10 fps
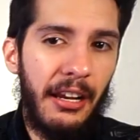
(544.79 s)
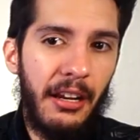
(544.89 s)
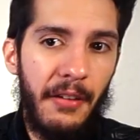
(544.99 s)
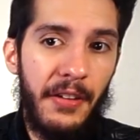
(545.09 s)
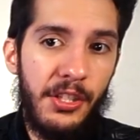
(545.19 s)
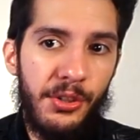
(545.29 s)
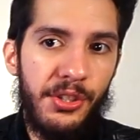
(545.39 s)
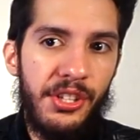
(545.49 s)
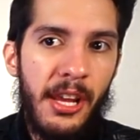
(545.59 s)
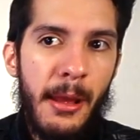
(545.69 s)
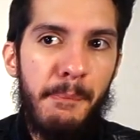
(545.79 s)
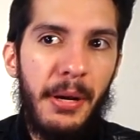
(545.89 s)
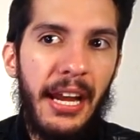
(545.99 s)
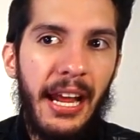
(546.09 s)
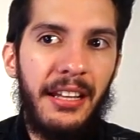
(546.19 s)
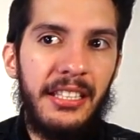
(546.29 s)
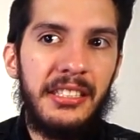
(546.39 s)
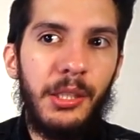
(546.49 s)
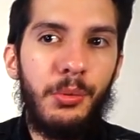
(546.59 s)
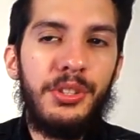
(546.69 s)
Avengers. But at
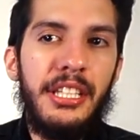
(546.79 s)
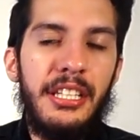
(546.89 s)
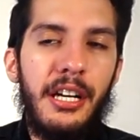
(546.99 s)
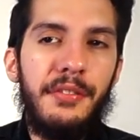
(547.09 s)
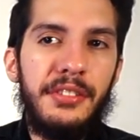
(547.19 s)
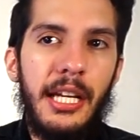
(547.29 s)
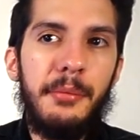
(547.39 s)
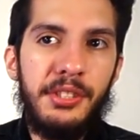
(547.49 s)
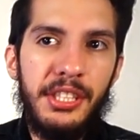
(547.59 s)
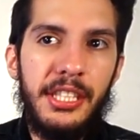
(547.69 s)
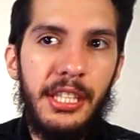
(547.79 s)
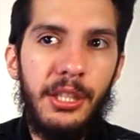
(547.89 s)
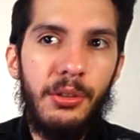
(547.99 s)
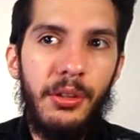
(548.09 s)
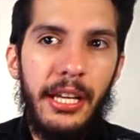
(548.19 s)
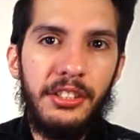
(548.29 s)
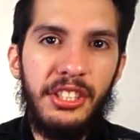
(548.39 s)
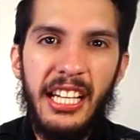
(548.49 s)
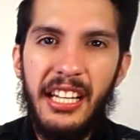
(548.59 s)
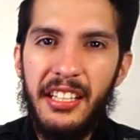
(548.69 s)
least there was enough time to heal and to
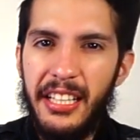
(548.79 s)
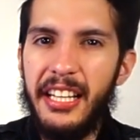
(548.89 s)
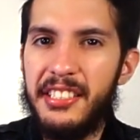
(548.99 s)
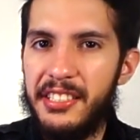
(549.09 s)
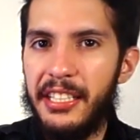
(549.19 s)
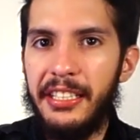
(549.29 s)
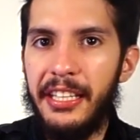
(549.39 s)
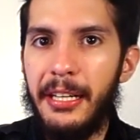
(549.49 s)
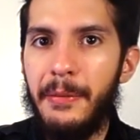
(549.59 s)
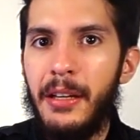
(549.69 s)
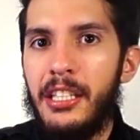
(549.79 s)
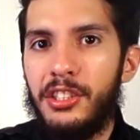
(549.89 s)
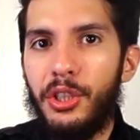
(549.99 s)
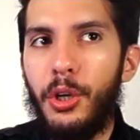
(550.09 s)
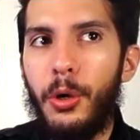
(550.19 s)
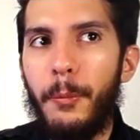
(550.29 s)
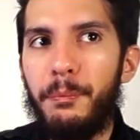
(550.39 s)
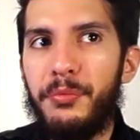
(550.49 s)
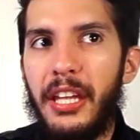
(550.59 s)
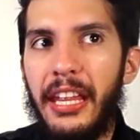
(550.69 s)
kind of let it sink in. So
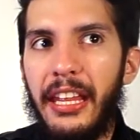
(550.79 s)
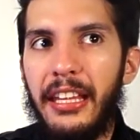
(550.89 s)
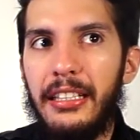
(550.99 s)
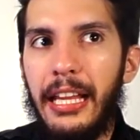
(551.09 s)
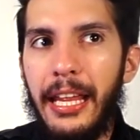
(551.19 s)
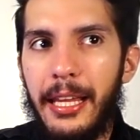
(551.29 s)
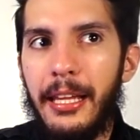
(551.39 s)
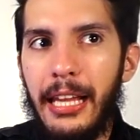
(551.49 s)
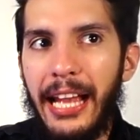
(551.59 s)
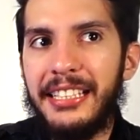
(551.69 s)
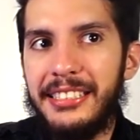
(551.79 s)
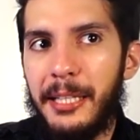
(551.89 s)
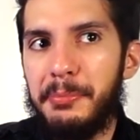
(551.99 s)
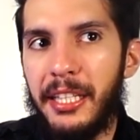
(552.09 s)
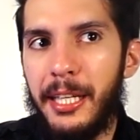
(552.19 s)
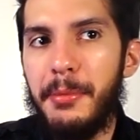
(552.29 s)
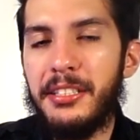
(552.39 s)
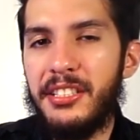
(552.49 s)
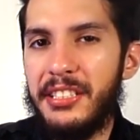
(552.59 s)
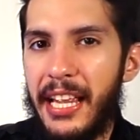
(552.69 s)
accepting him
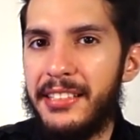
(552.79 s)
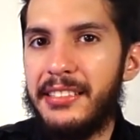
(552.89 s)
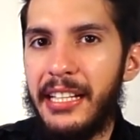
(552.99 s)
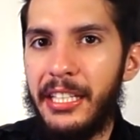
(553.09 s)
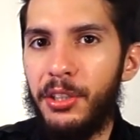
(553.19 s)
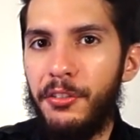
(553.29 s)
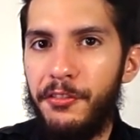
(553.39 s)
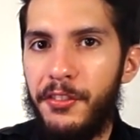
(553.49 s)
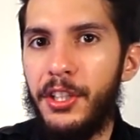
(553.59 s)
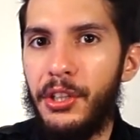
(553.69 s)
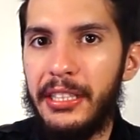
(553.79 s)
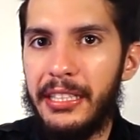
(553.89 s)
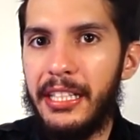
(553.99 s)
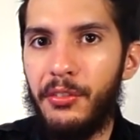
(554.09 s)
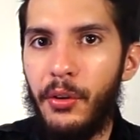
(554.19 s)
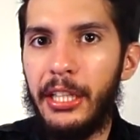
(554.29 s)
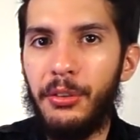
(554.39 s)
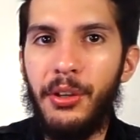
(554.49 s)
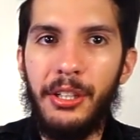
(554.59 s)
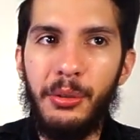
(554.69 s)
as this anti-hero figure at the end of
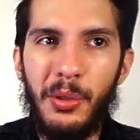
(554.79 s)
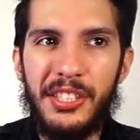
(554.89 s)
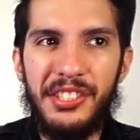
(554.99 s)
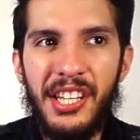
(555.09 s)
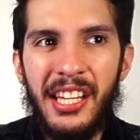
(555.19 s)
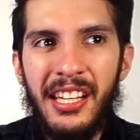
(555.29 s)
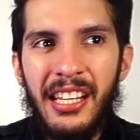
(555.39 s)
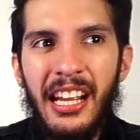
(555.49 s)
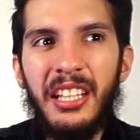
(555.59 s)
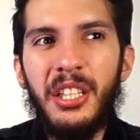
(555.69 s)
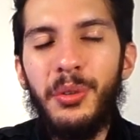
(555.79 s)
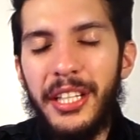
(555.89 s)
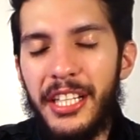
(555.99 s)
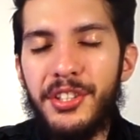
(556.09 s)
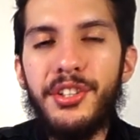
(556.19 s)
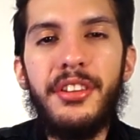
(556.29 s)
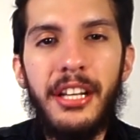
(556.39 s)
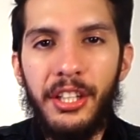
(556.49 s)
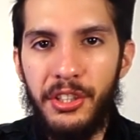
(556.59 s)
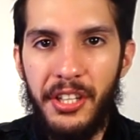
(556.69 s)
Ragnarok was a little easier
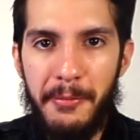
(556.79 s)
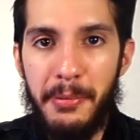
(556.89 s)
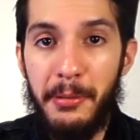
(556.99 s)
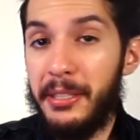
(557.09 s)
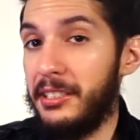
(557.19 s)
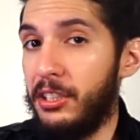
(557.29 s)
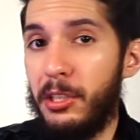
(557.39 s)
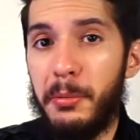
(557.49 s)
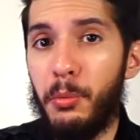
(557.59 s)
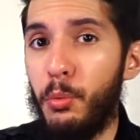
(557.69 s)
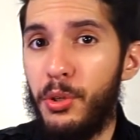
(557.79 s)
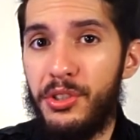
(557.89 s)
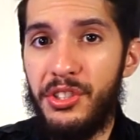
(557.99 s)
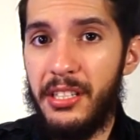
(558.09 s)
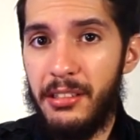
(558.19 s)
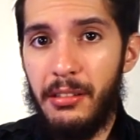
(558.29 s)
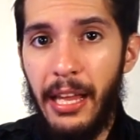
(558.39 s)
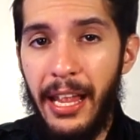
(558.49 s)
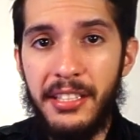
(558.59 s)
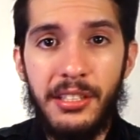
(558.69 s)
than it could have been, because it could have been worse in
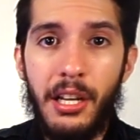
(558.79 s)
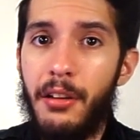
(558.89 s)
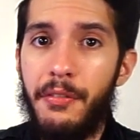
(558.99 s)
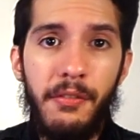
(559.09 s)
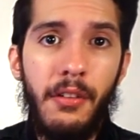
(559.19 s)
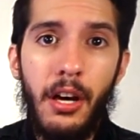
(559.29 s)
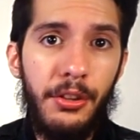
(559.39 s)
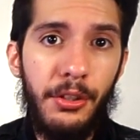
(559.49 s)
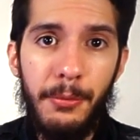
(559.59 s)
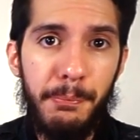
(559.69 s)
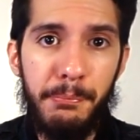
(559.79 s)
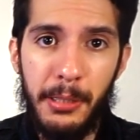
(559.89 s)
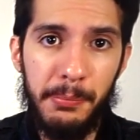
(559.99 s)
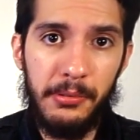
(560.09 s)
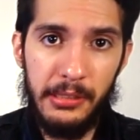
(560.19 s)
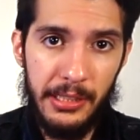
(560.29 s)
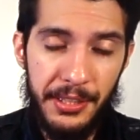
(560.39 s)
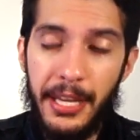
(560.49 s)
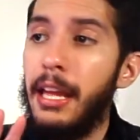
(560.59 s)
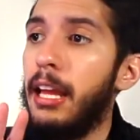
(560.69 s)
the hands of other people,
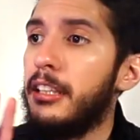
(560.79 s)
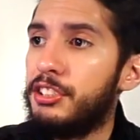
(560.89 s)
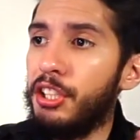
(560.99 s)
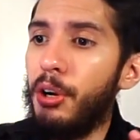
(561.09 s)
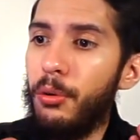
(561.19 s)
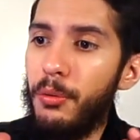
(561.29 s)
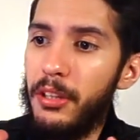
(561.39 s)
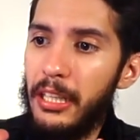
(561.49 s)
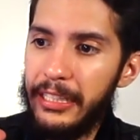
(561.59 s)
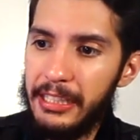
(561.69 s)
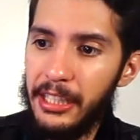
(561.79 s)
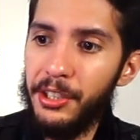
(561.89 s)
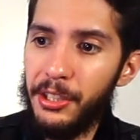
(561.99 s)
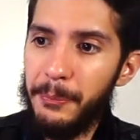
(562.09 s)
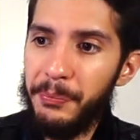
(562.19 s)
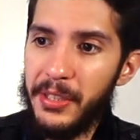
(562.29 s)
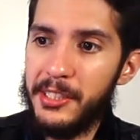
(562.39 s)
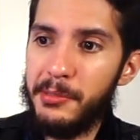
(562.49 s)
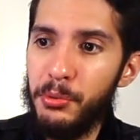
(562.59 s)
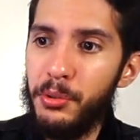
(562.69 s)
DC. So here in
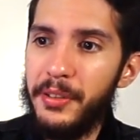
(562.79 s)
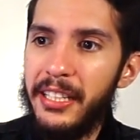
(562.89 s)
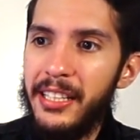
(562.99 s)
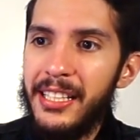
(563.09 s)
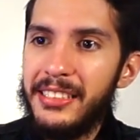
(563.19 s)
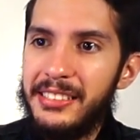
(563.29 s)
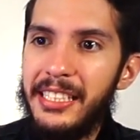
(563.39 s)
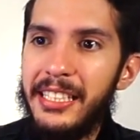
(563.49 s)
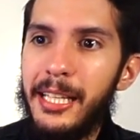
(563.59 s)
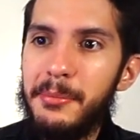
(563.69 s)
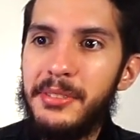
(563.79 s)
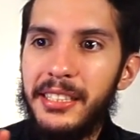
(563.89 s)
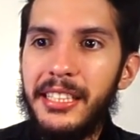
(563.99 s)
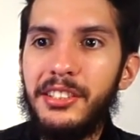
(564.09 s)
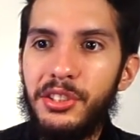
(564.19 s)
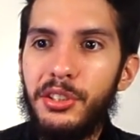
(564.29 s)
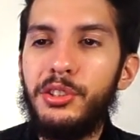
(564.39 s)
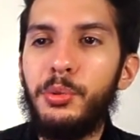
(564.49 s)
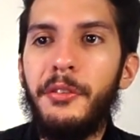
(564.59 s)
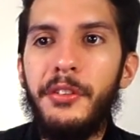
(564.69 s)
this movie, seeing him take that turn
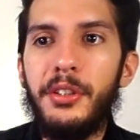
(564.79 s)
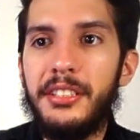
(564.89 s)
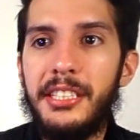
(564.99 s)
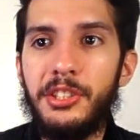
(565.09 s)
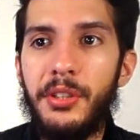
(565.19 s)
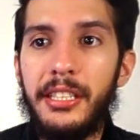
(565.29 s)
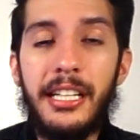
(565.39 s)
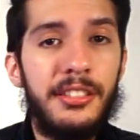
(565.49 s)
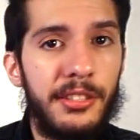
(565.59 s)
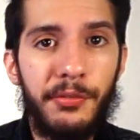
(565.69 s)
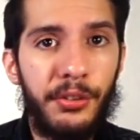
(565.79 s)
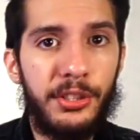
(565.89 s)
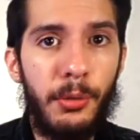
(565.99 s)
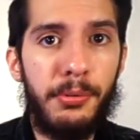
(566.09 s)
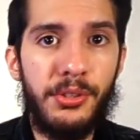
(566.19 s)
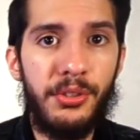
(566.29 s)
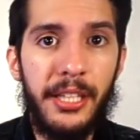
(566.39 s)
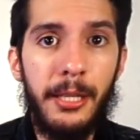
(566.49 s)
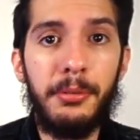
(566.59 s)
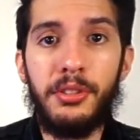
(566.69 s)
to reveal the Tesseract, not just for his own personal
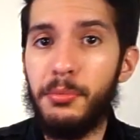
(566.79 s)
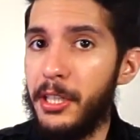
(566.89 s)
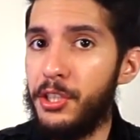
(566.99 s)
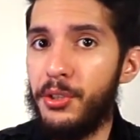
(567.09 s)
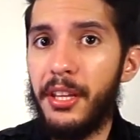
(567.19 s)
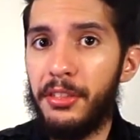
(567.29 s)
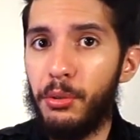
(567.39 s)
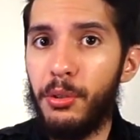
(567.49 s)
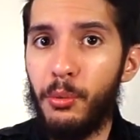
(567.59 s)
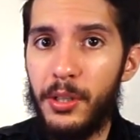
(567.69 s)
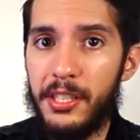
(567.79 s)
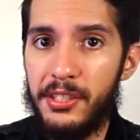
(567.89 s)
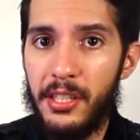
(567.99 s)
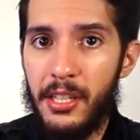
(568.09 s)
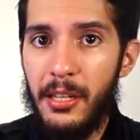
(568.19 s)
gain, but to make sure that Thor was